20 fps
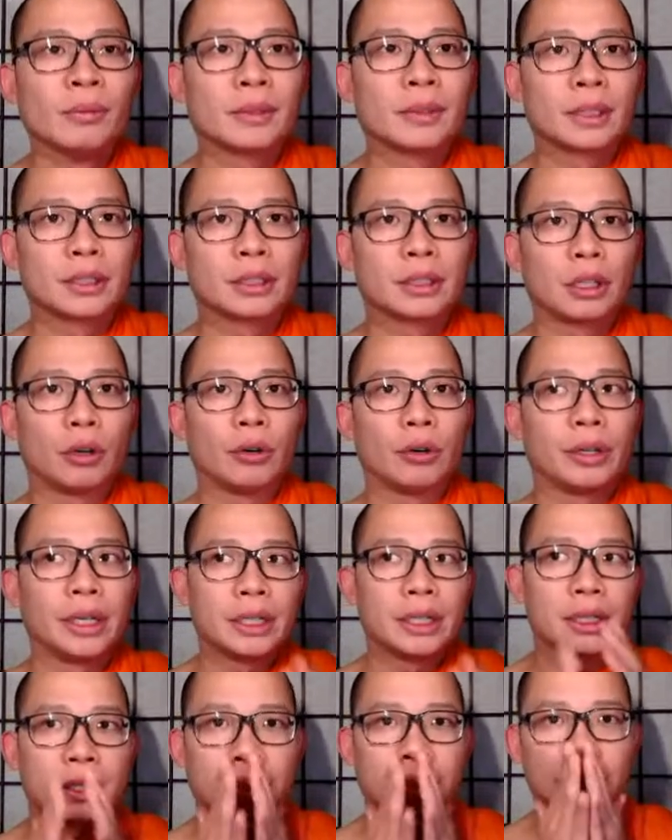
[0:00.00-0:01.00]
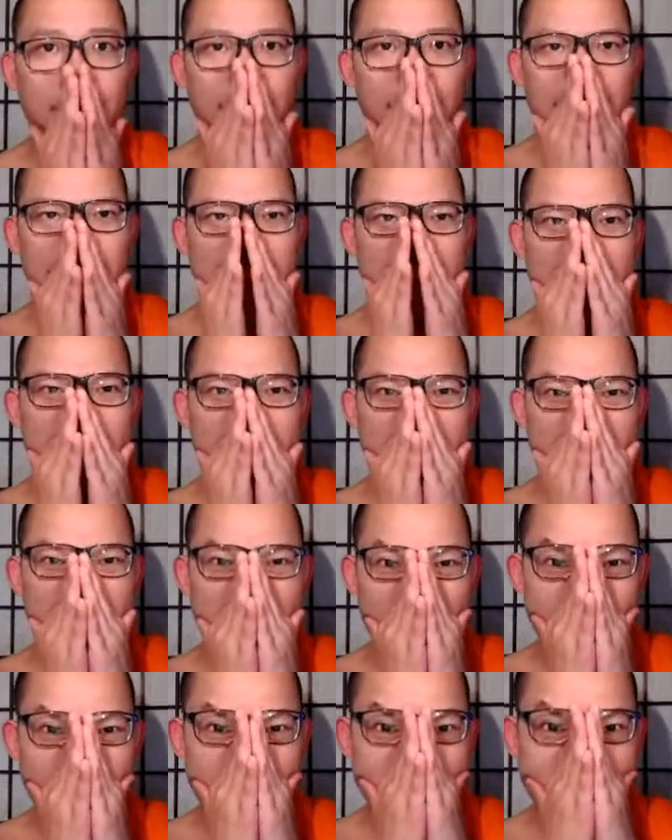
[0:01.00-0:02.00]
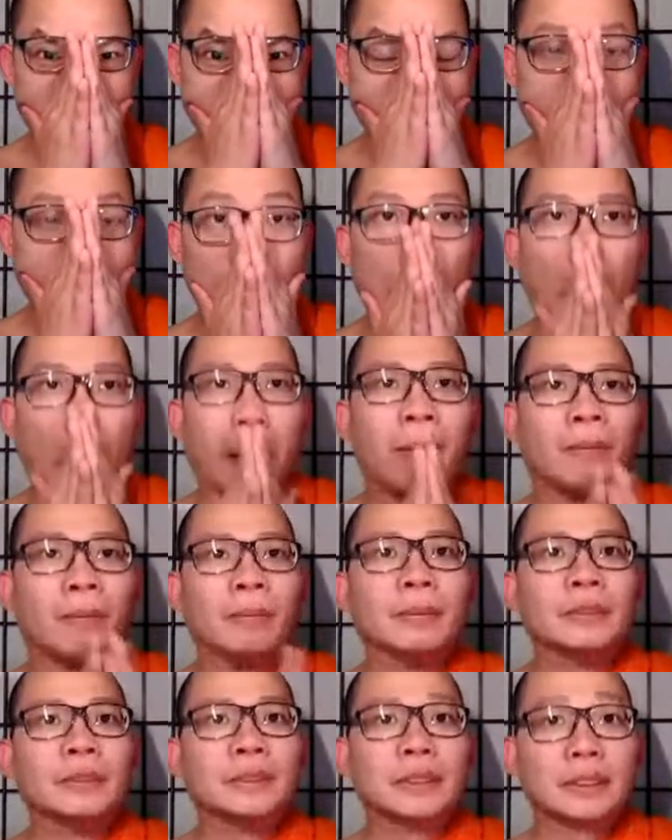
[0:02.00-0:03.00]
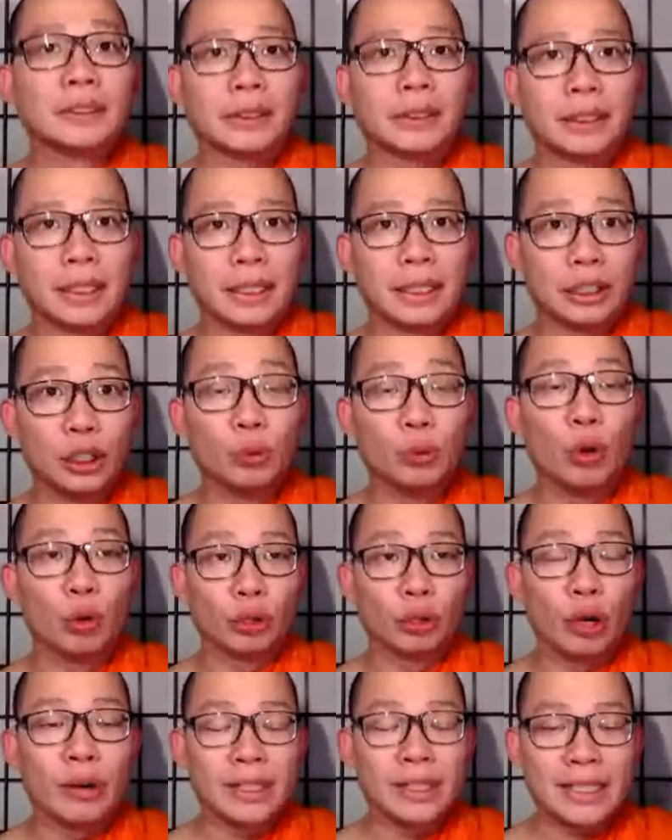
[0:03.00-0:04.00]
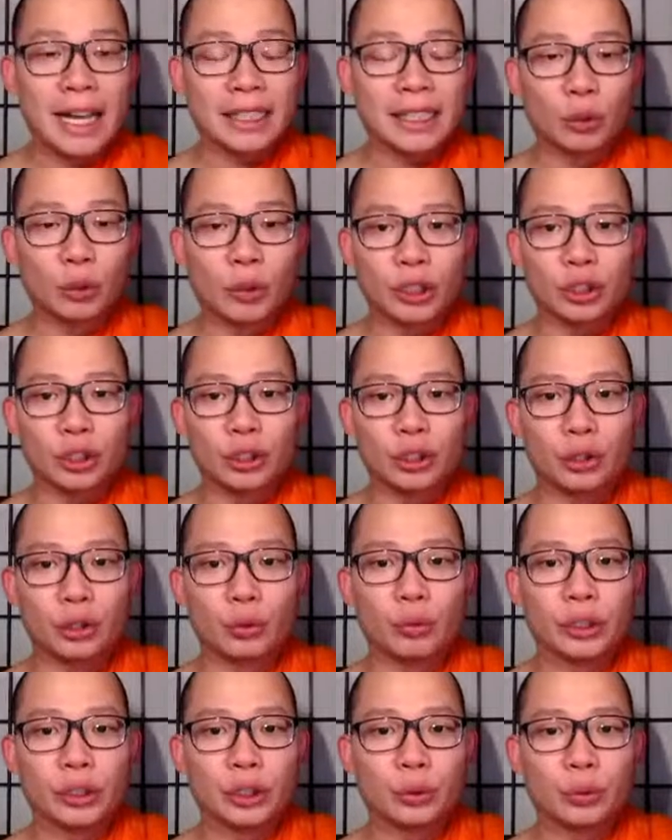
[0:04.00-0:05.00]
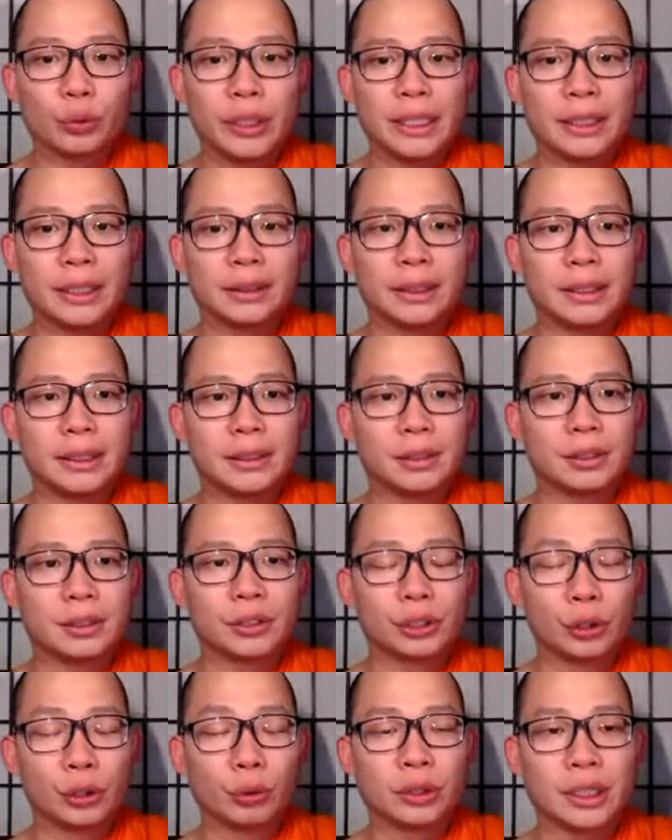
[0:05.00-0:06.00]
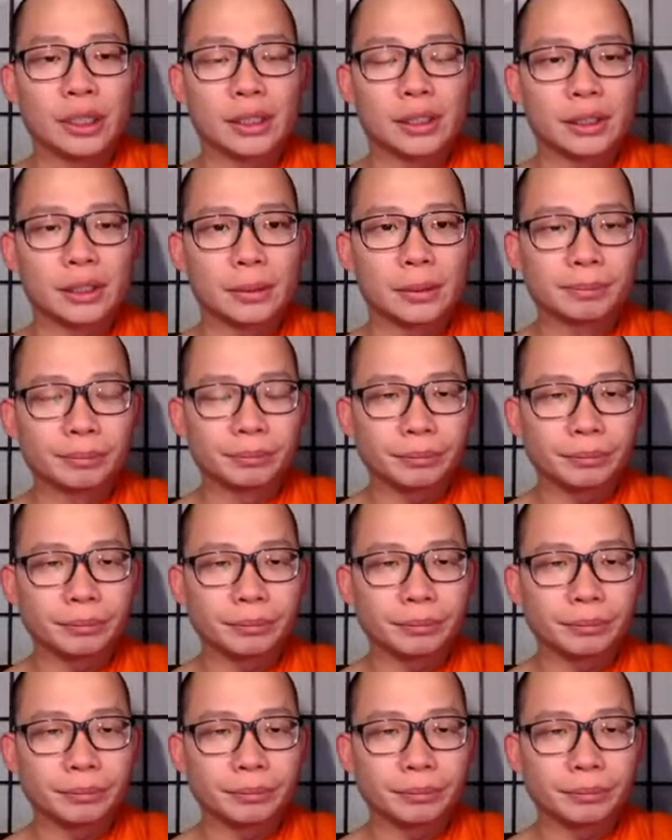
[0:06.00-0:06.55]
So it's in details. You will know exactly what to do when you read these suttas.